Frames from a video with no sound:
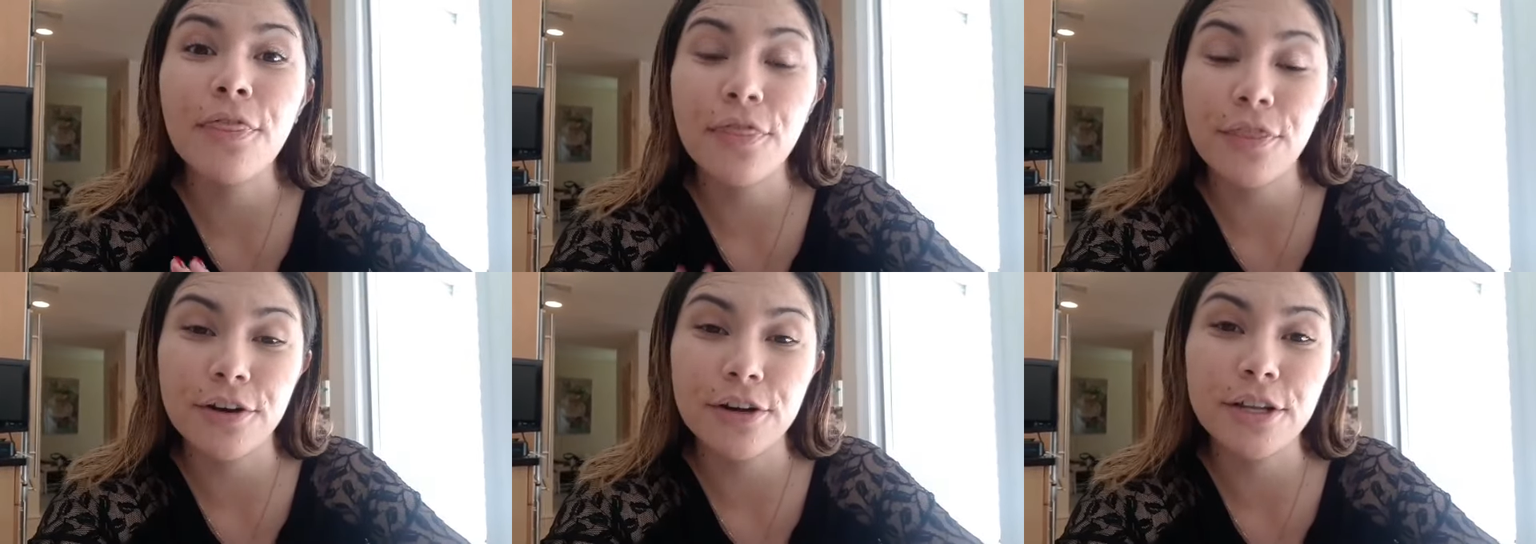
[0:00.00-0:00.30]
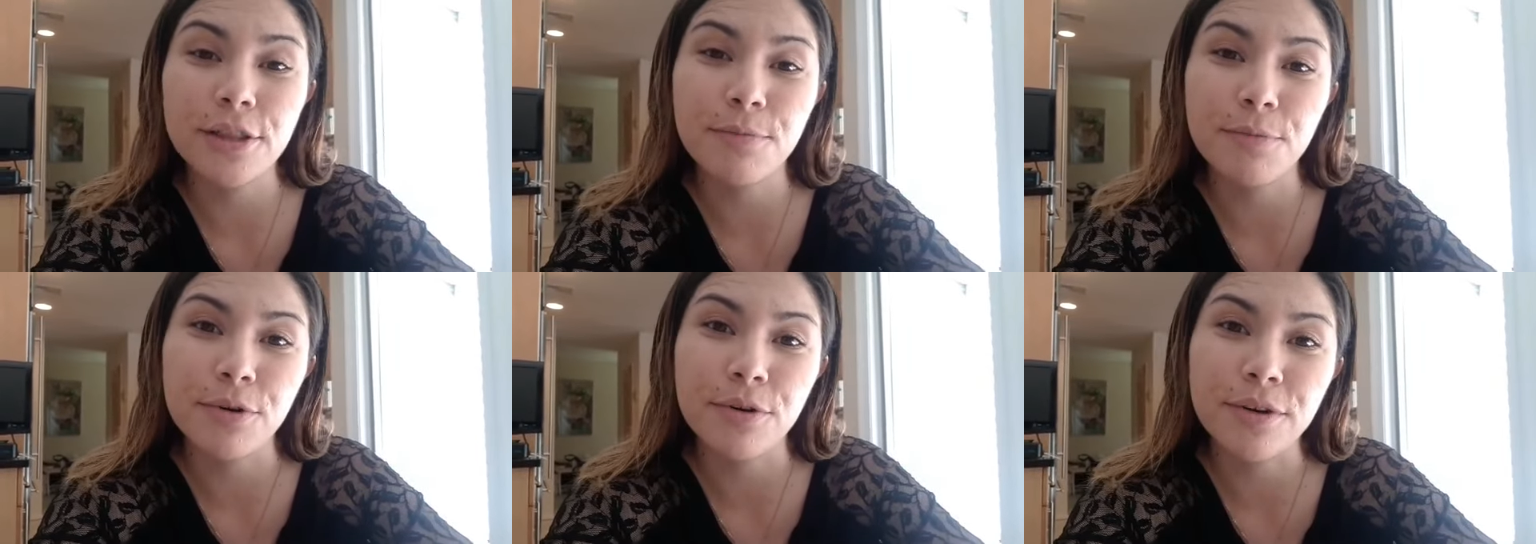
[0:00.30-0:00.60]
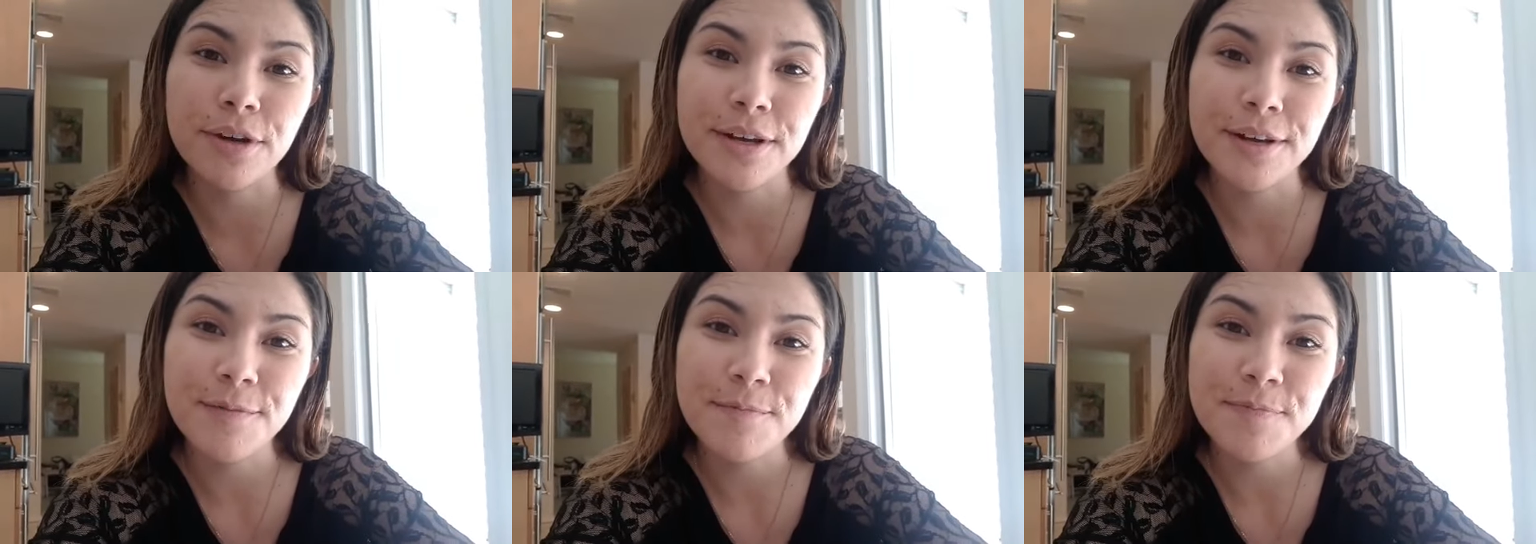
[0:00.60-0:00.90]
third
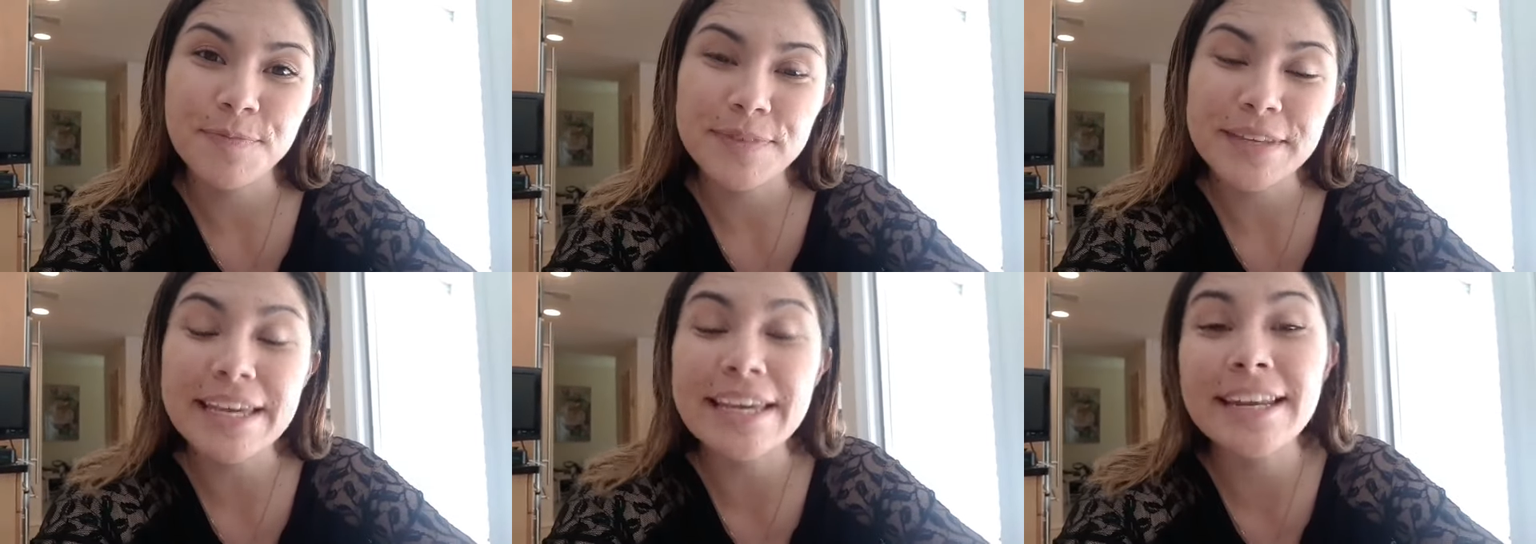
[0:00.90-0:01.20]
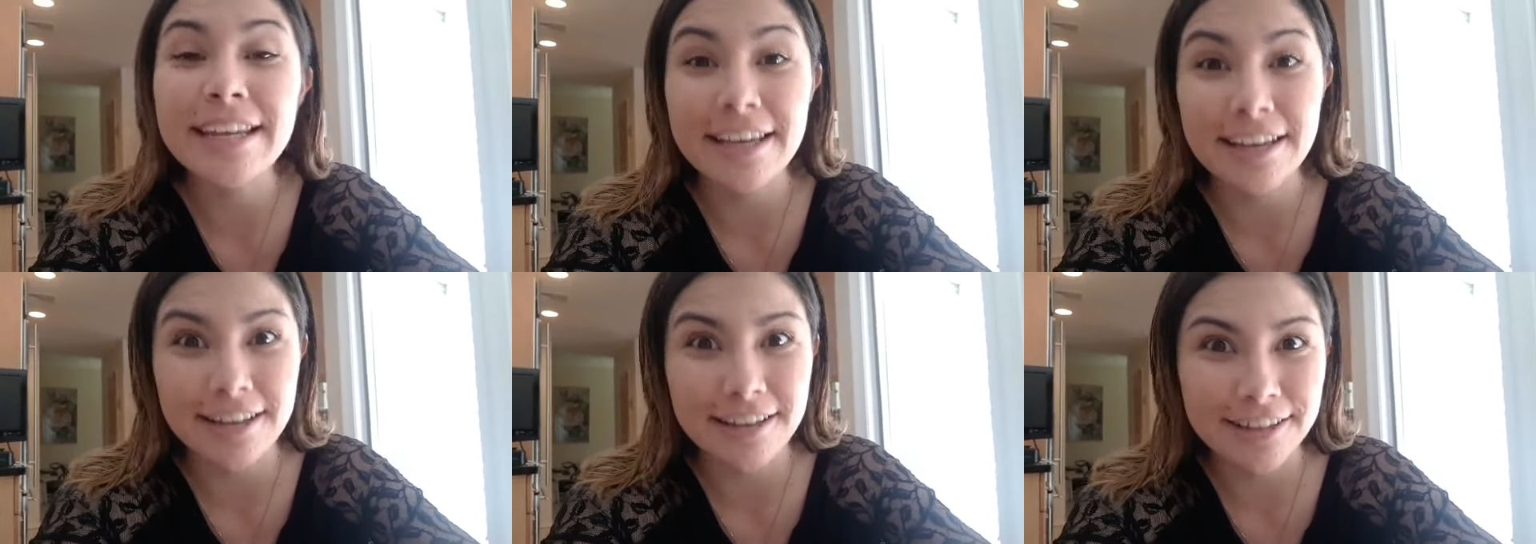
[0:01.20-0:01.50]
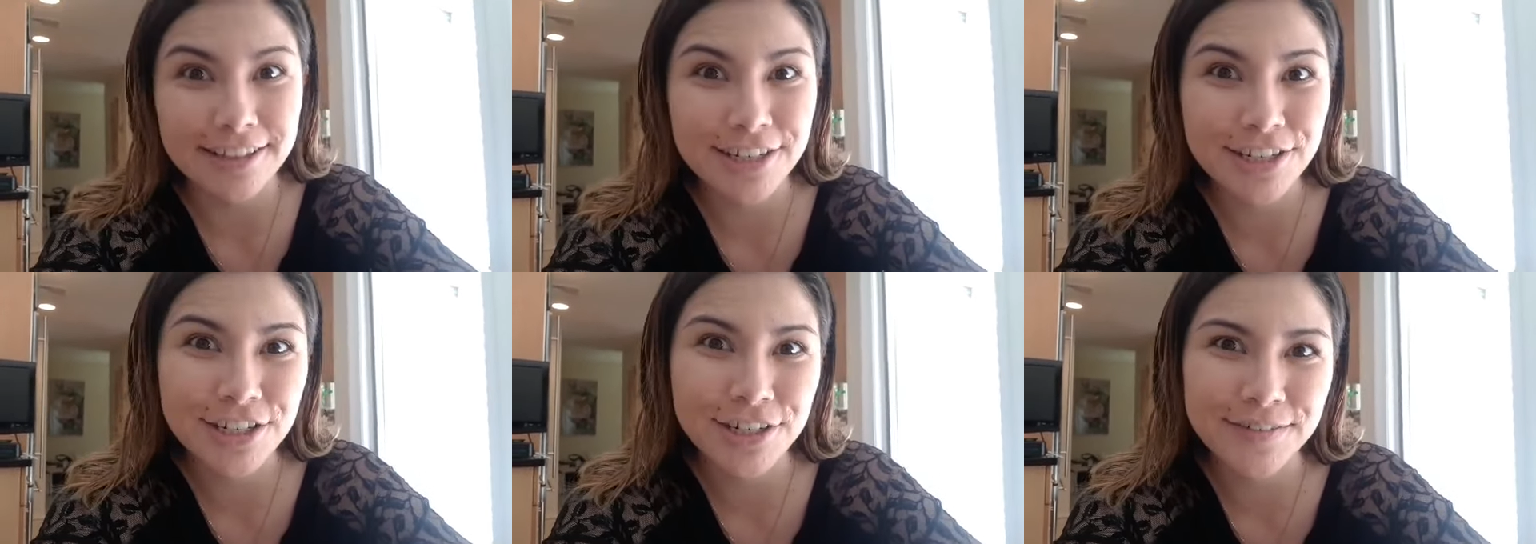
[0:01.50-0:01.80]
book in
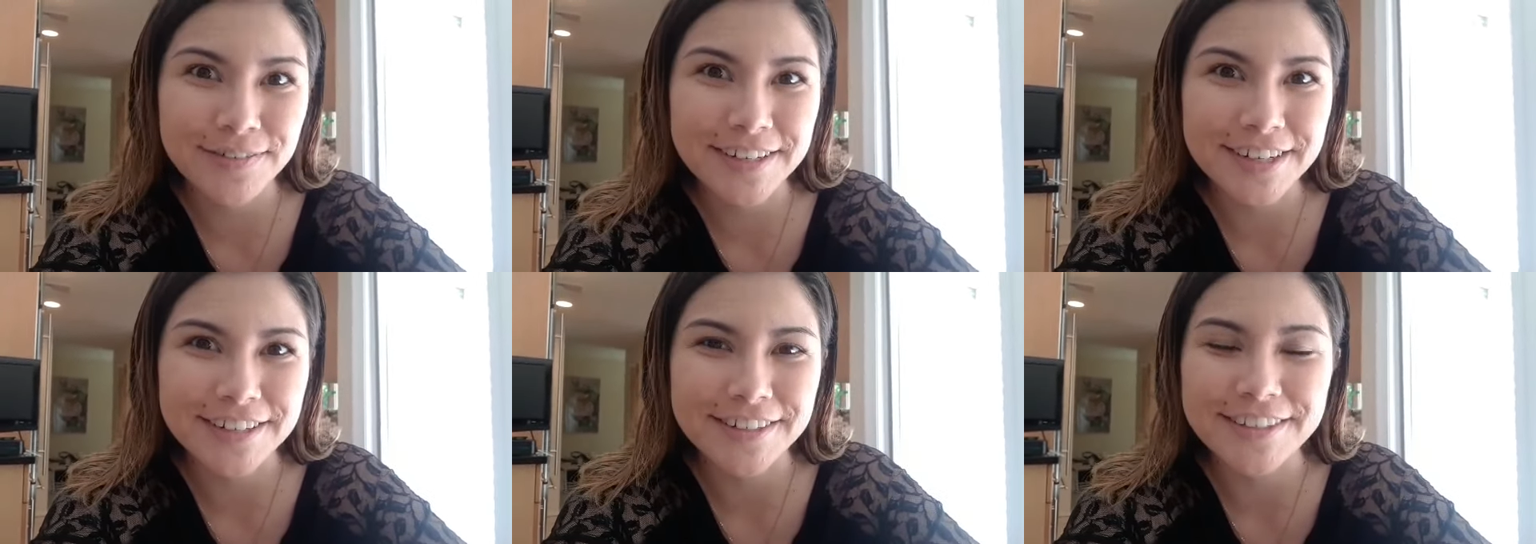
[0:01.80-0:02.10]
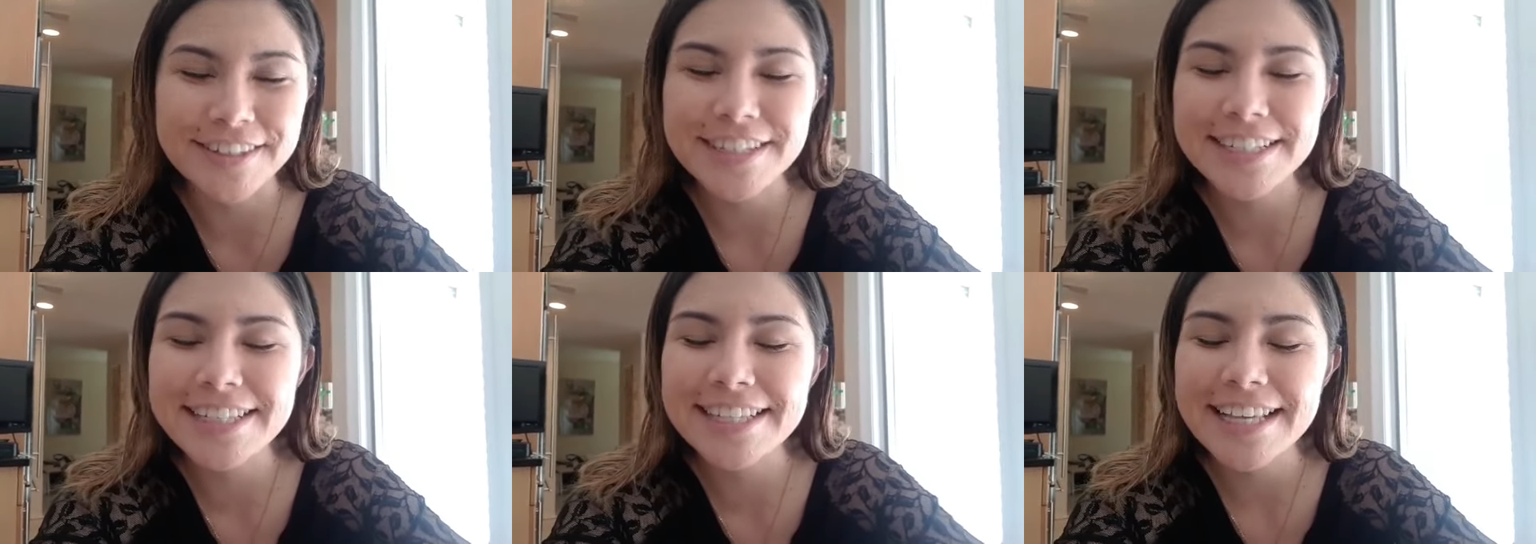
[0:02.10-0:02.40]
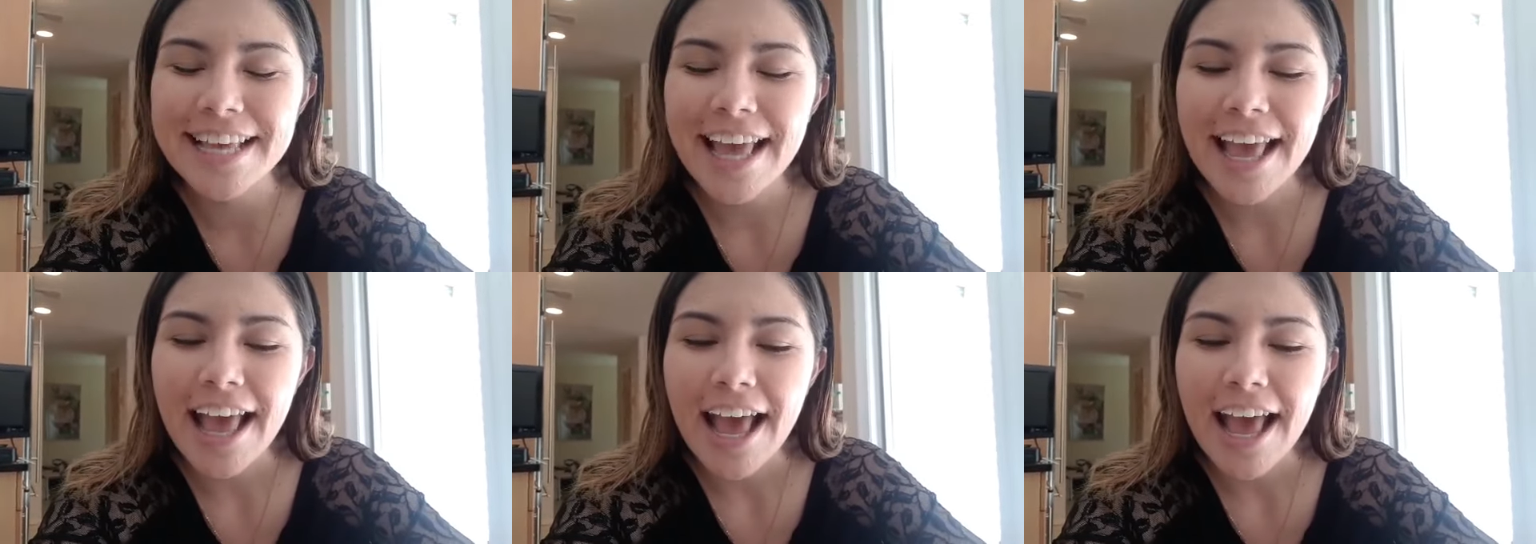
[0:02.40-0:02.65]
English, of course,